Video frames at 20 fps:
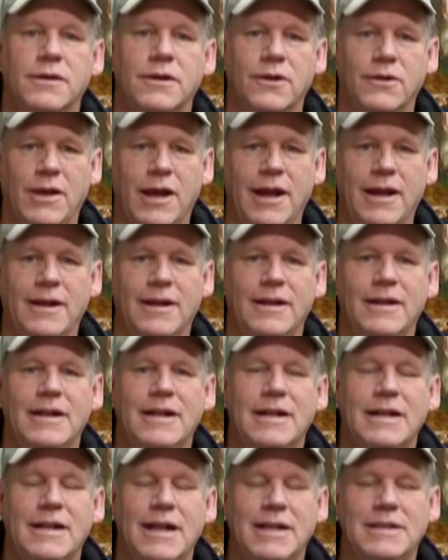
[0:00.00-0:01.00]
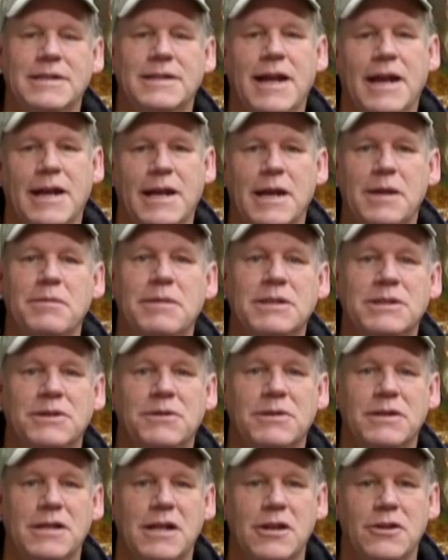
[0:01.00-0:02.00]
Okay? That's Dan
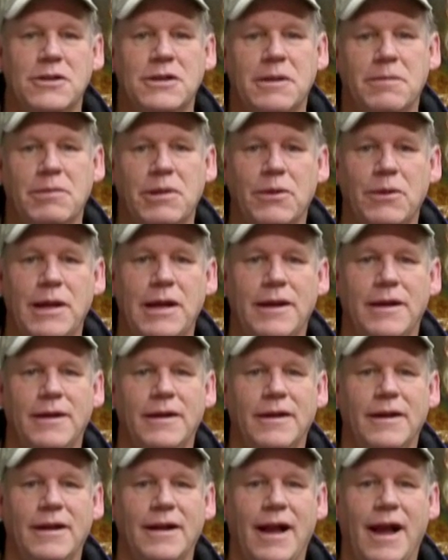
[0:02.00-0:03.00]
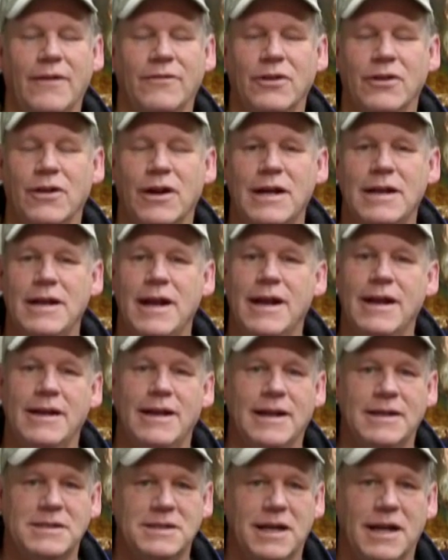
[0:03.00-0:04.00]
Edmondson with another tip of the week. Have a great day. And
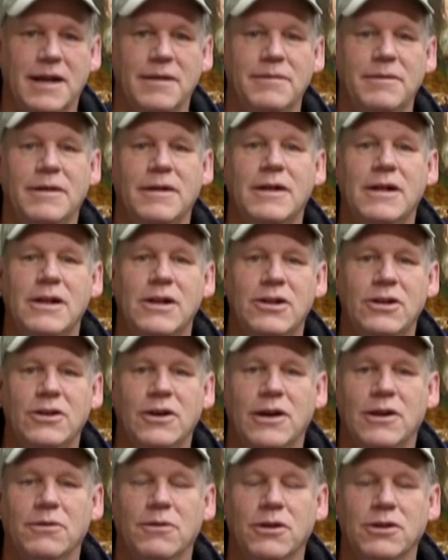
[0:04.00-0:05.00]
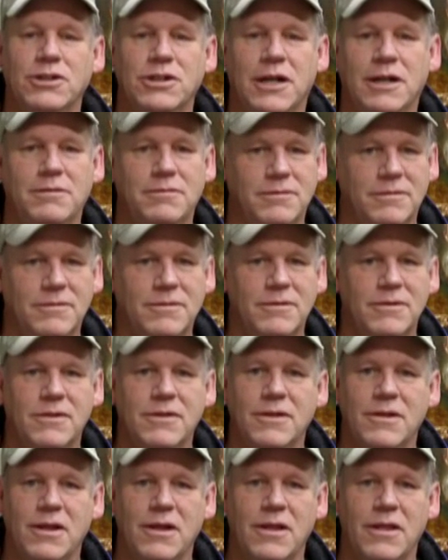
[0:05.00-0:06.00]
next time you're at a workshop,
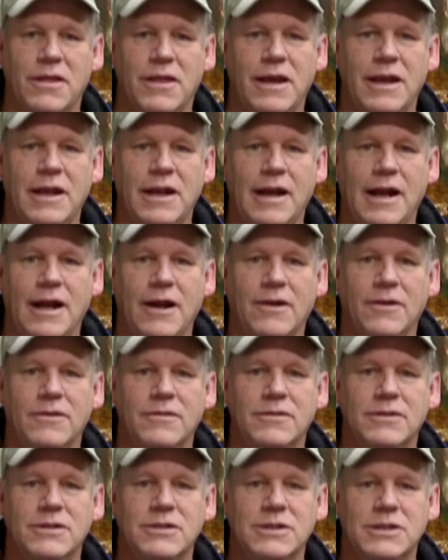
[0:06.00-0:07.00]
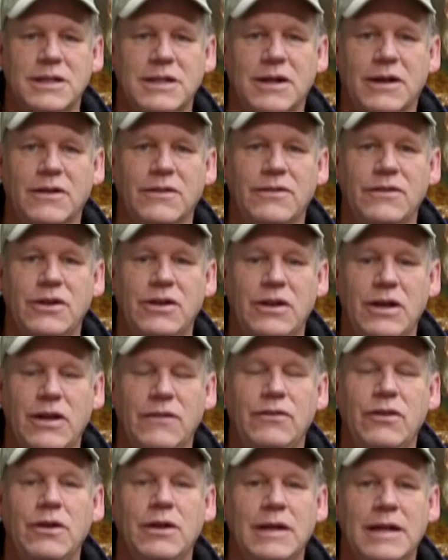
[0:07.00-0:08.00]
think it out. See
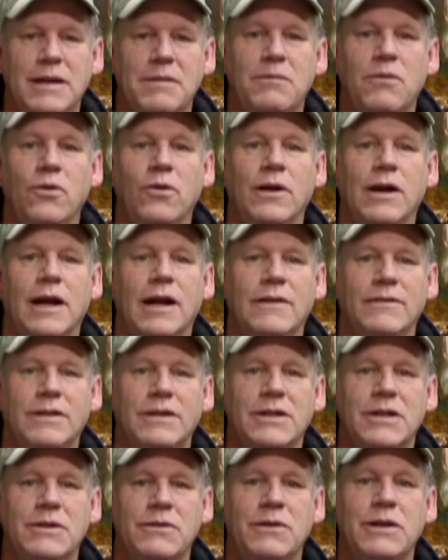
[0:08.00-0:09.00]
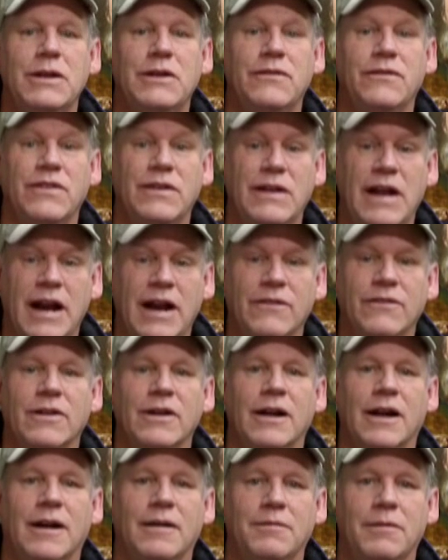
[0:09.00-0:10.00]
if you can get more out of it than what you've
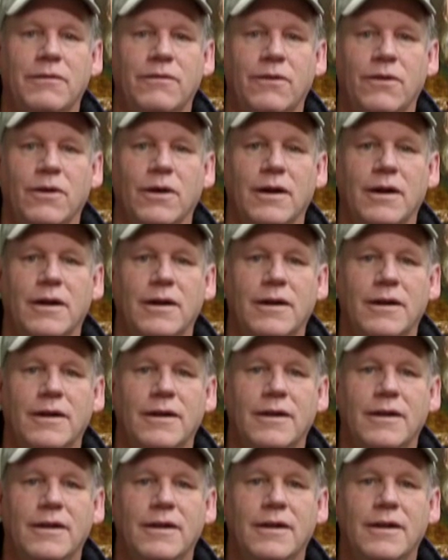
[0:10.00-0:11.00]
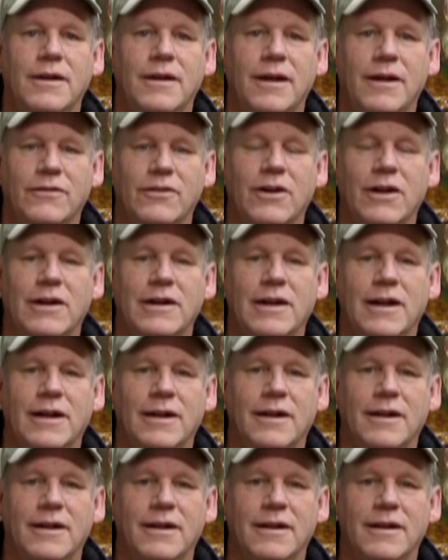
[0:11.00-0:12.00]
ever got before. Have a great
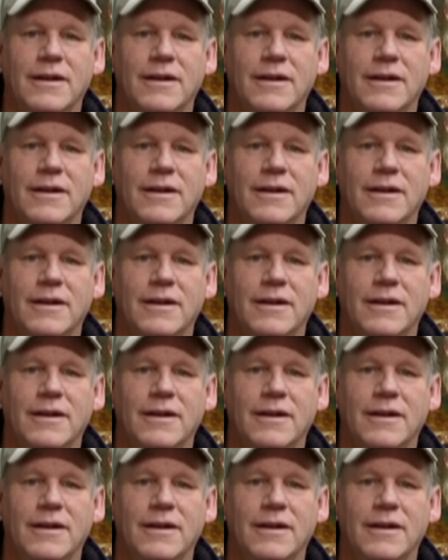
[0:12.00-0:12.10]
day.